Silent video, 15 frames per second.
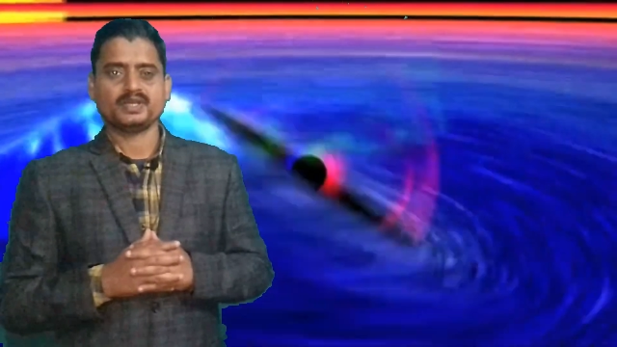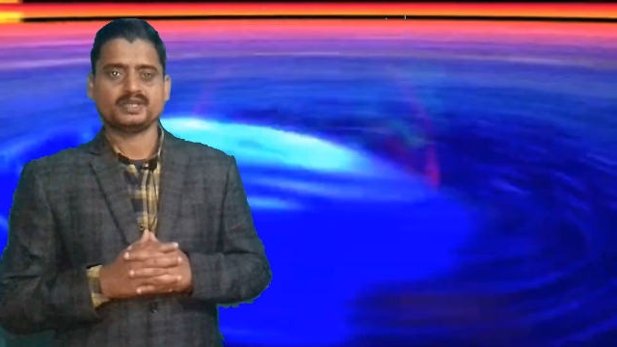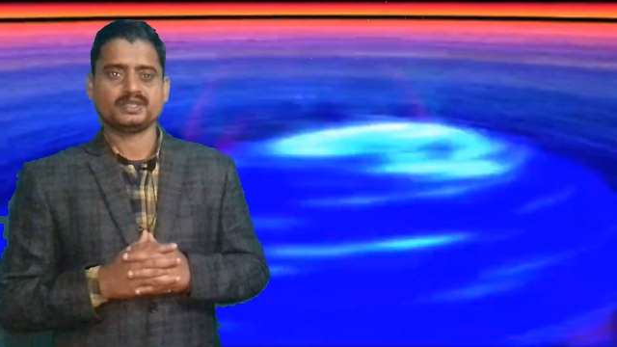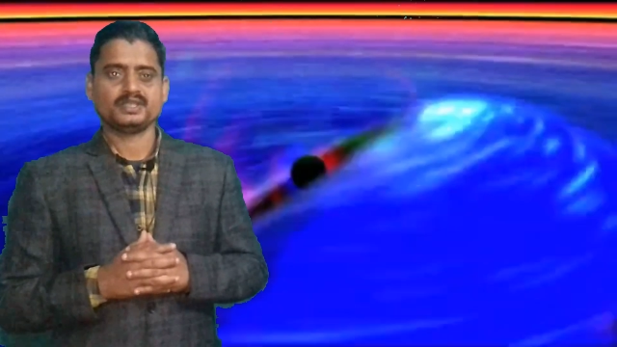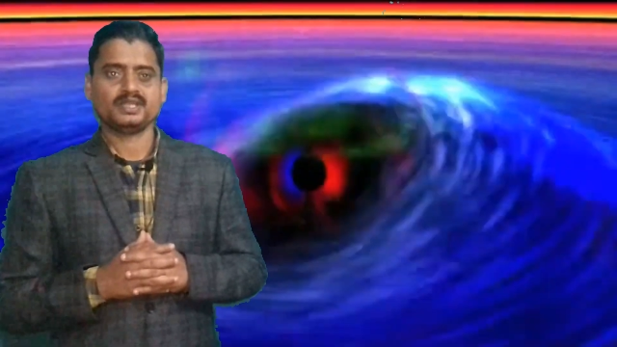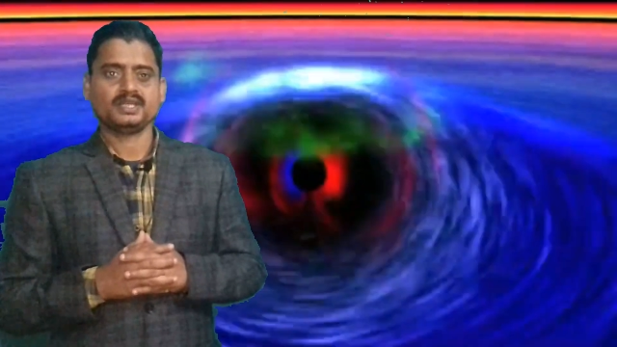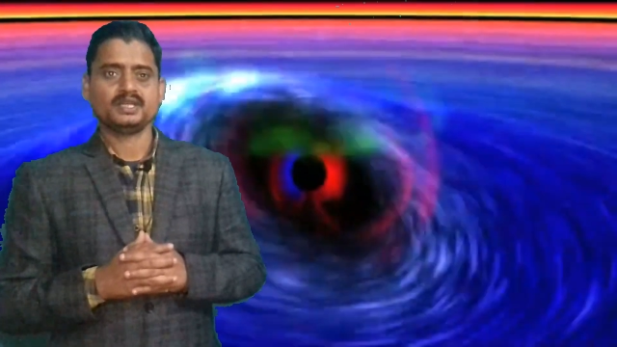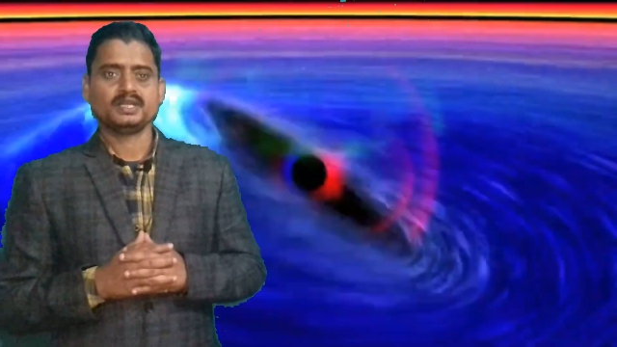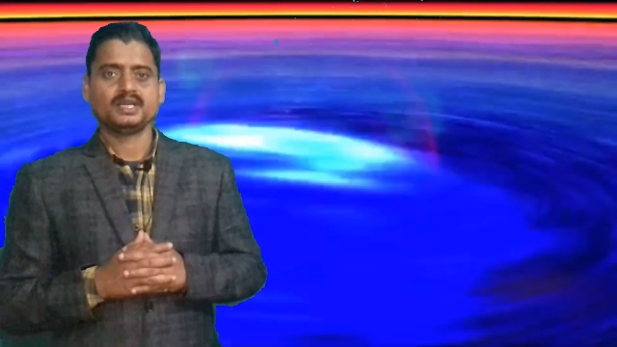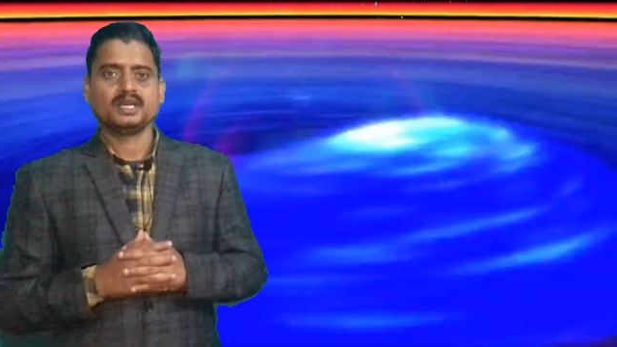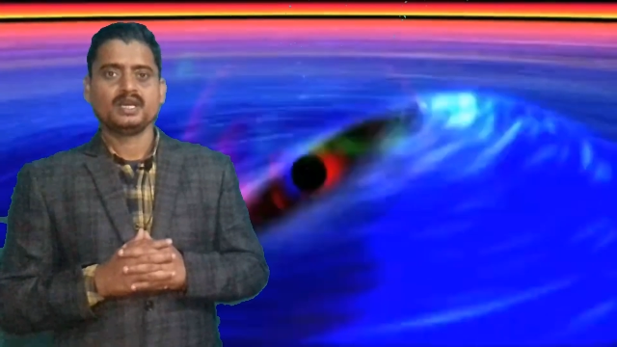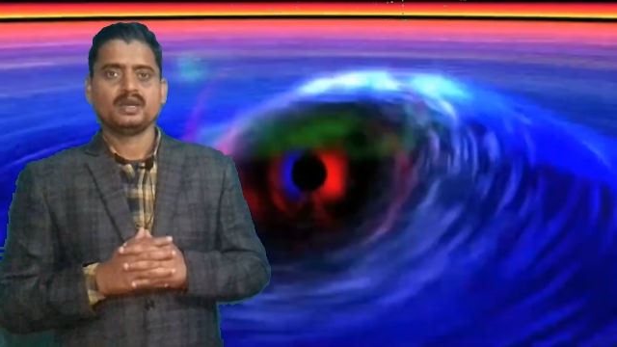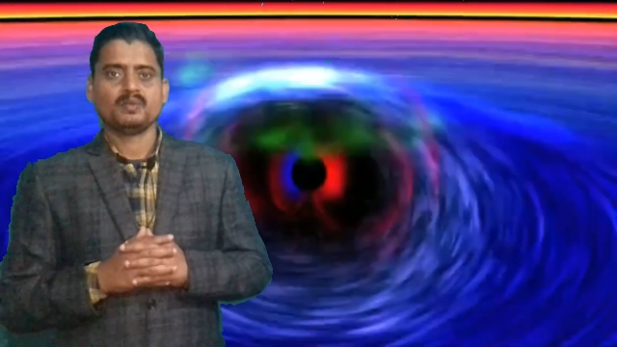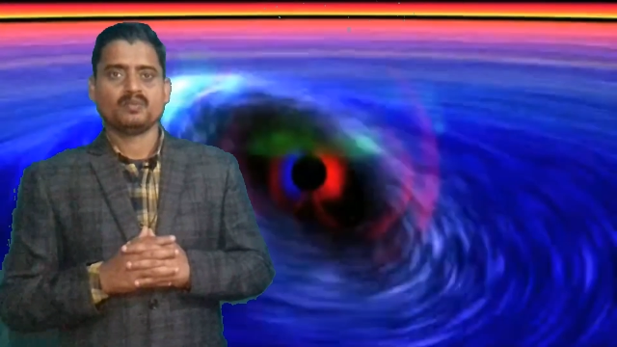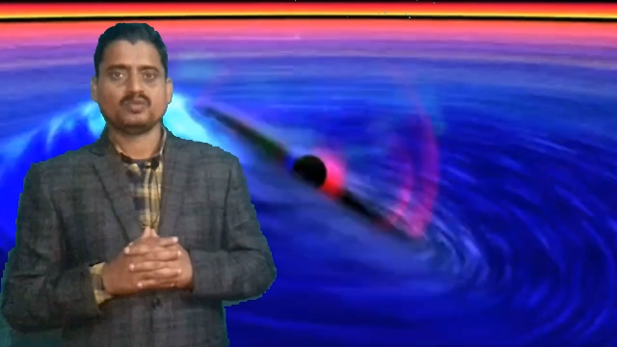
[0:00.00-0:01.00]
is the
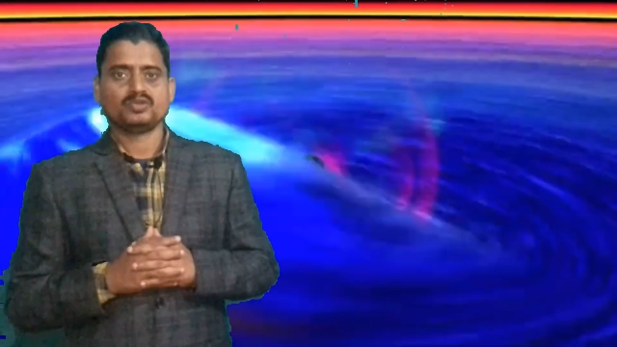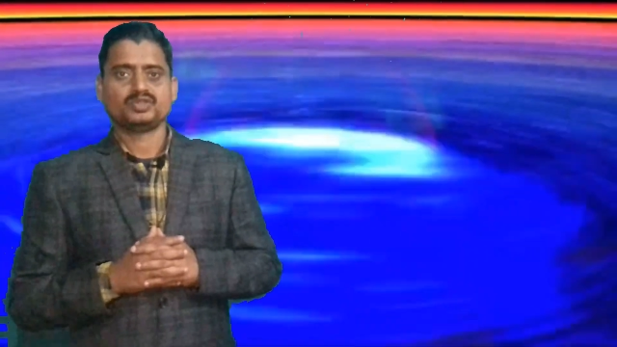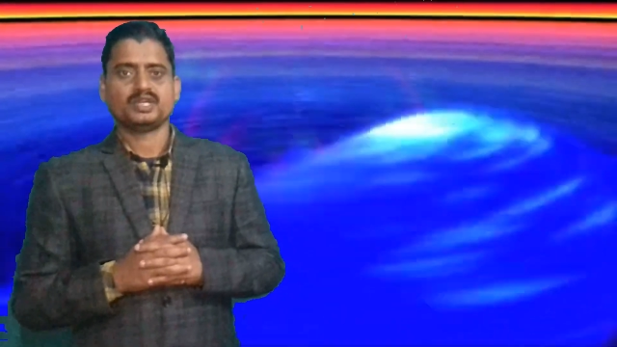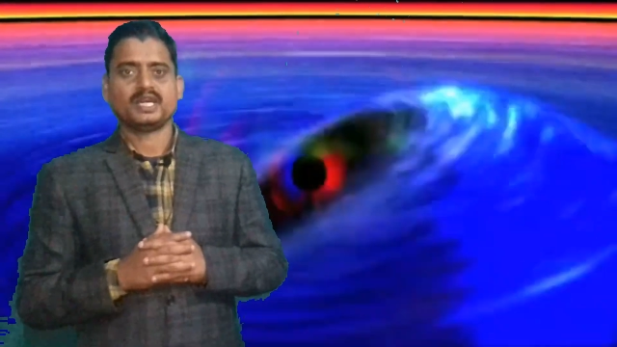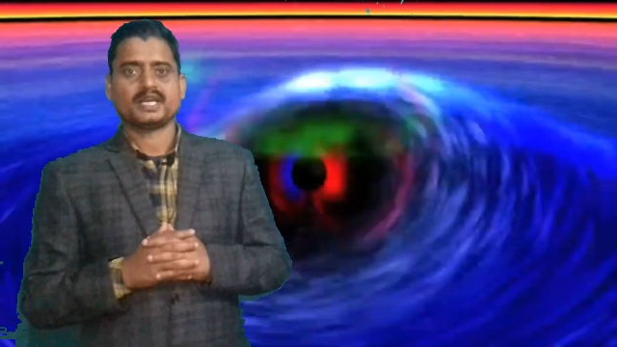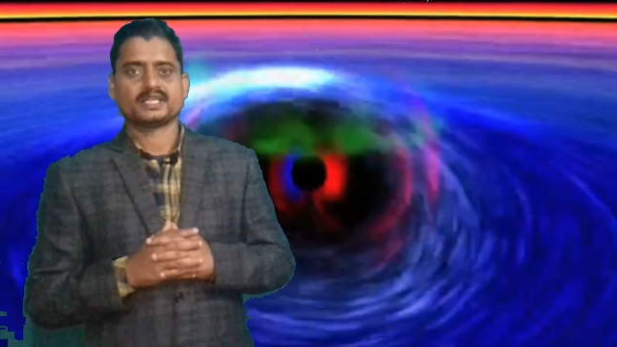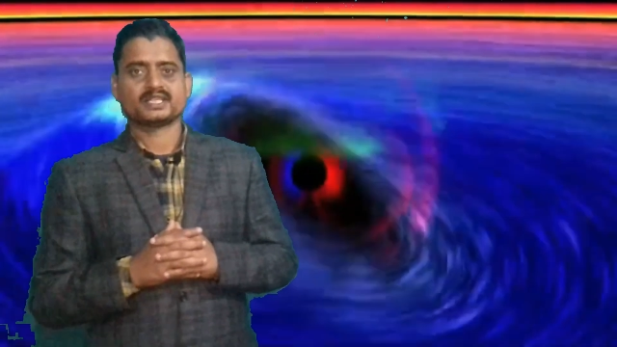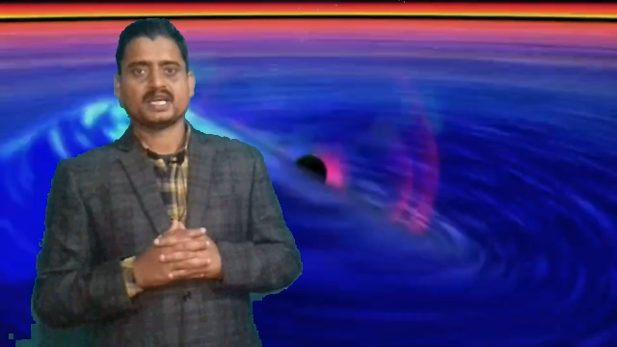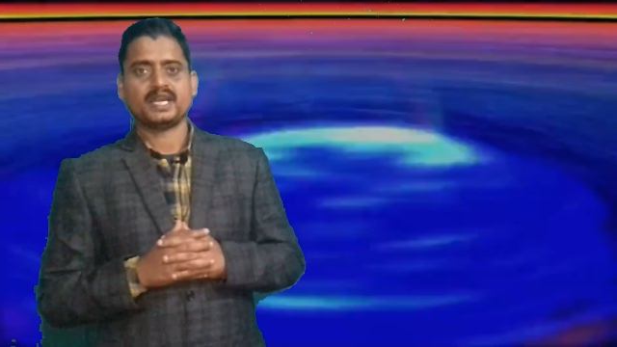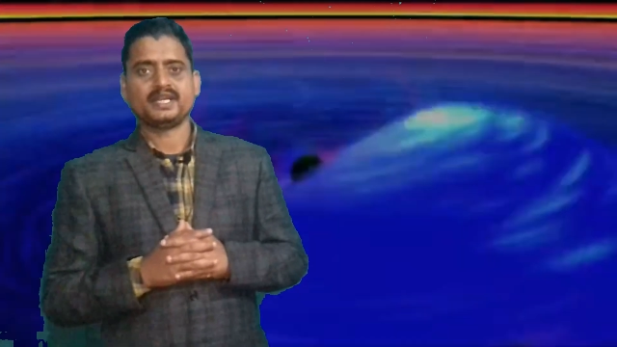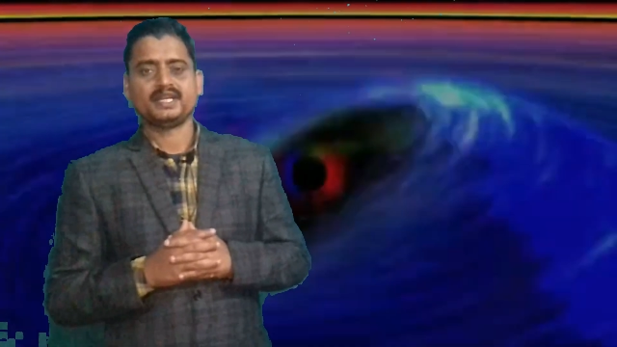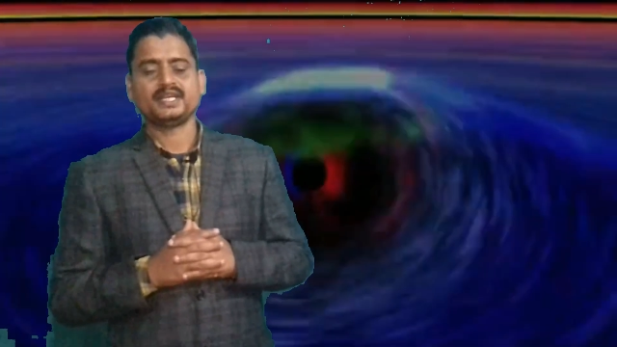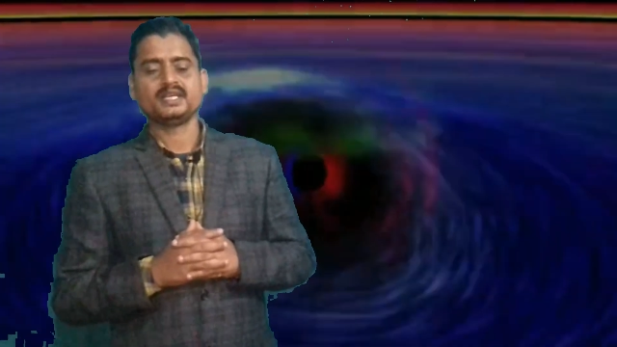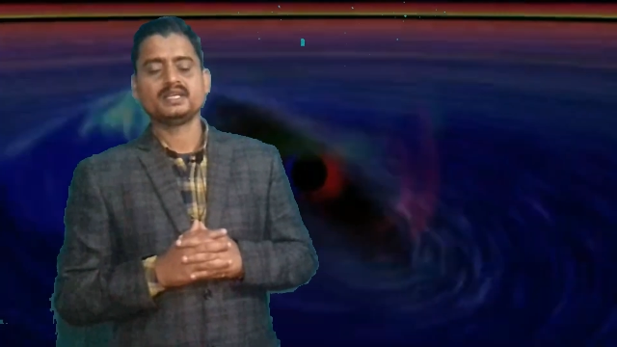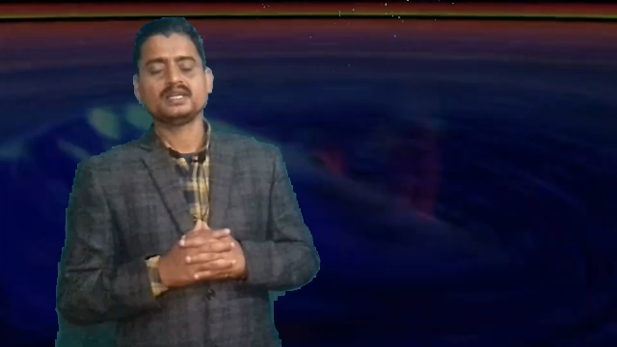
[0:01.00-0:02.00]
most
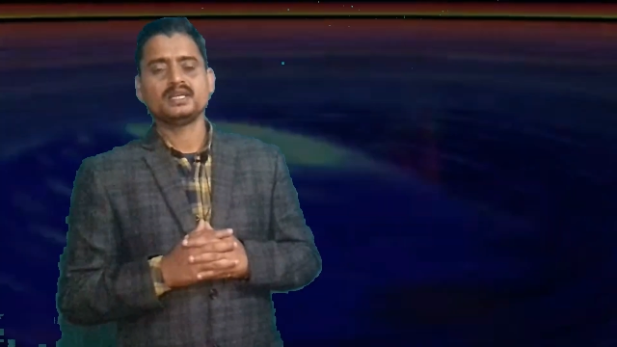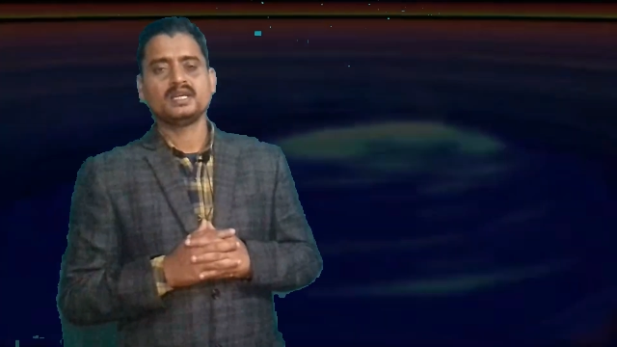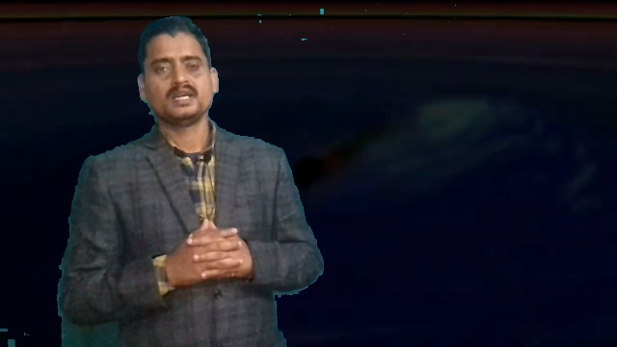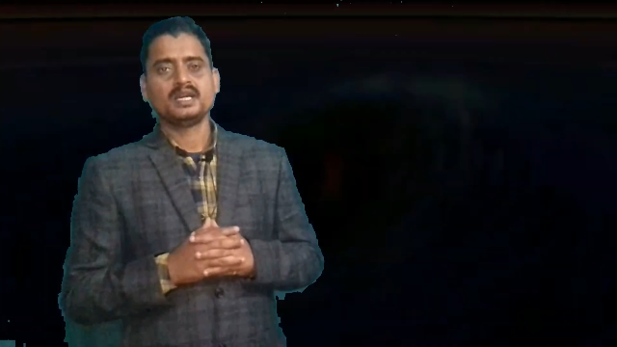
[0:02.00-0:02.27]
exciting